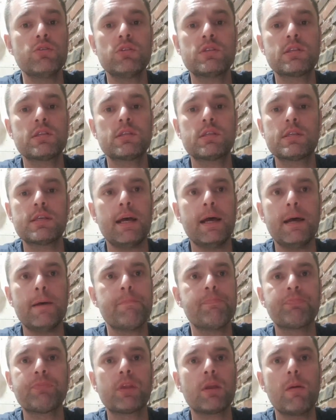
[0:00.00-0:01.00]
it's
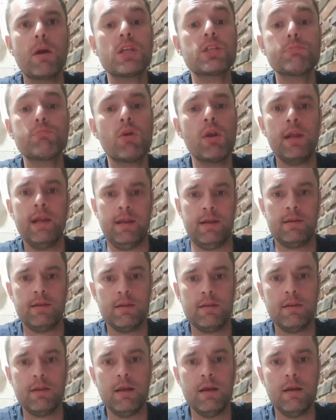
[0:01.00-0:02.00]
brilliant.